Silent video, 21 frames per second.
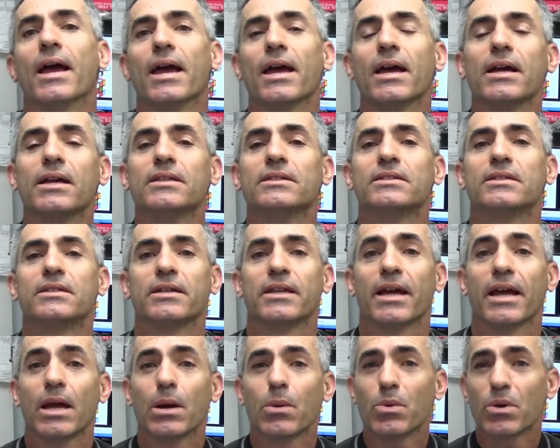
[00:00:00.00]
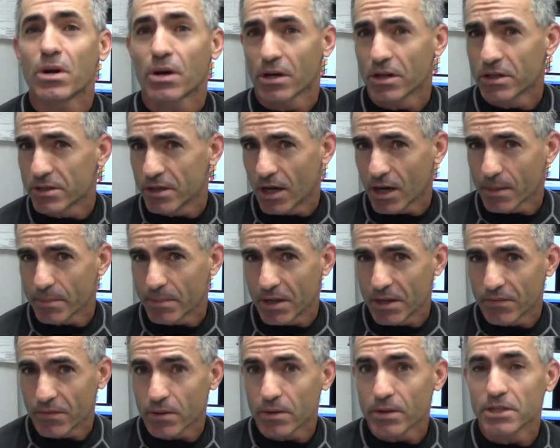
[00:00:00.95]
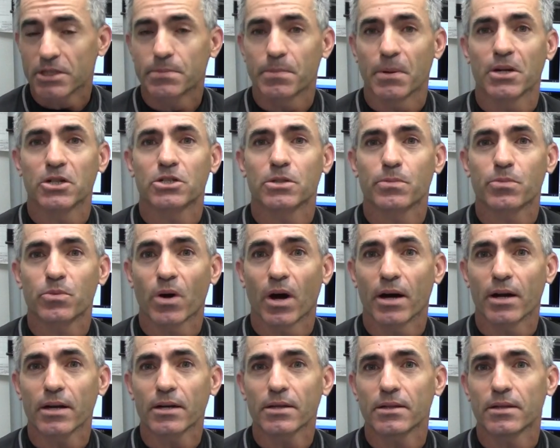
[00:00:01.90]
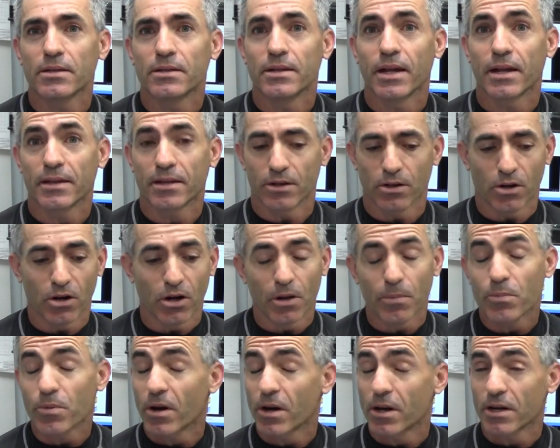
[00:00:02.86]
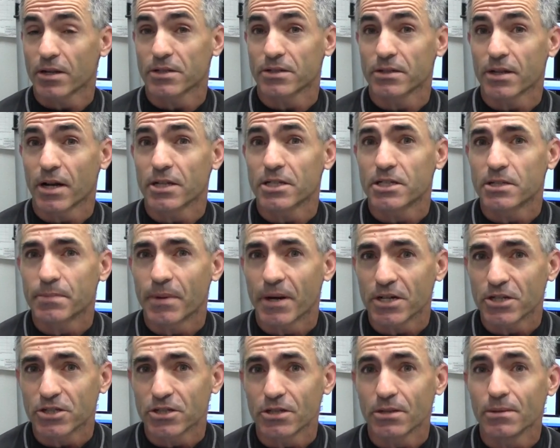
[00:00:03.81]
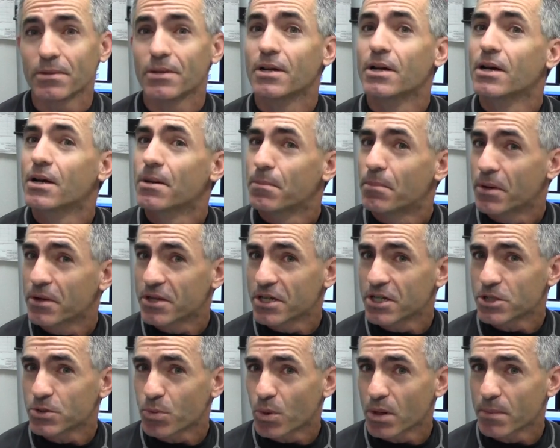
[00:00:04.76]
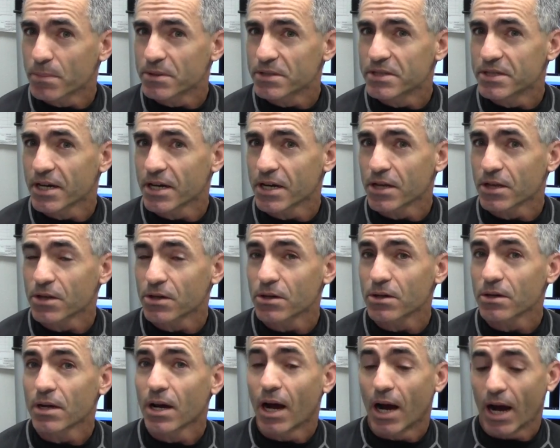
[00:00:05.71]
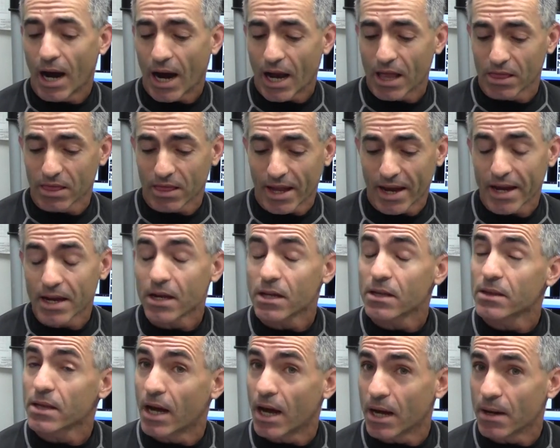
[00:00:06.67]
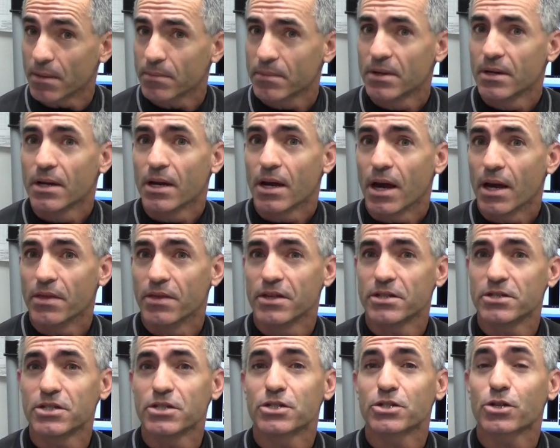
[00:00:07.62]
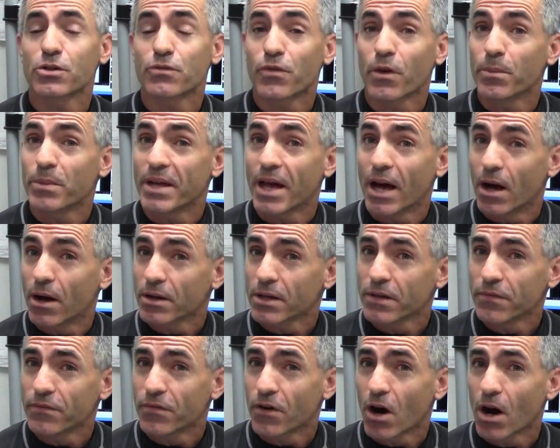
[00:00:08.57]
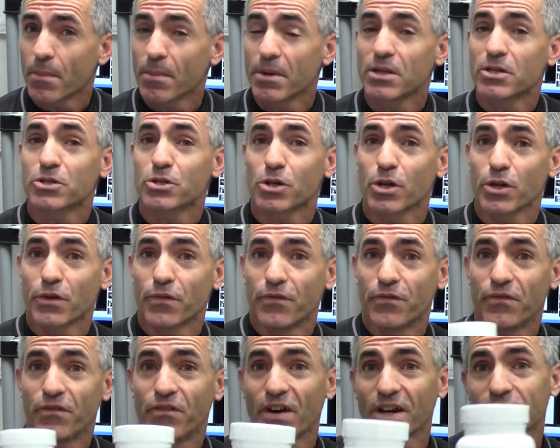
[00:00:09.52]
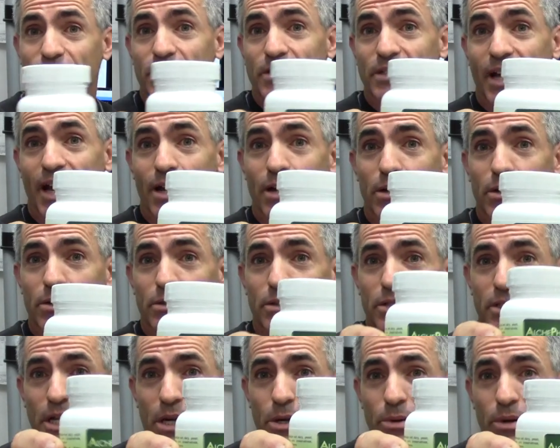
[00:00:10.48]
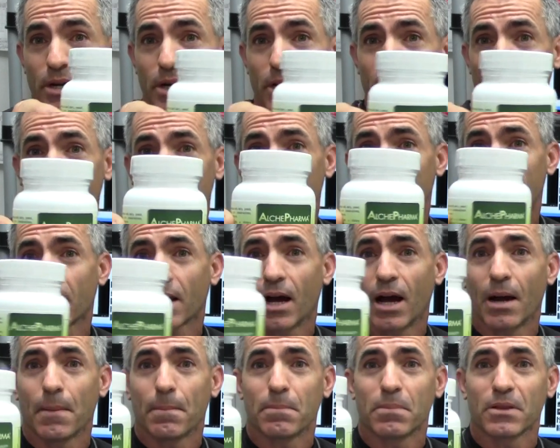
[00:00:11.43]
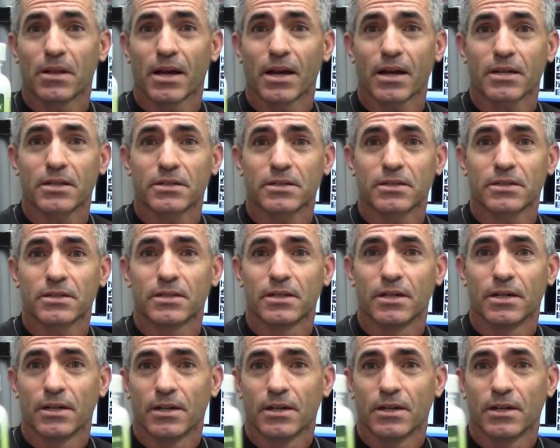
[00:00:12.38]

And today we are going to talk about a very special product. Not that all products are not special, but this one in particular I like a lot. And this is from the AlchePharma. It's called Phosphatidylserine Complex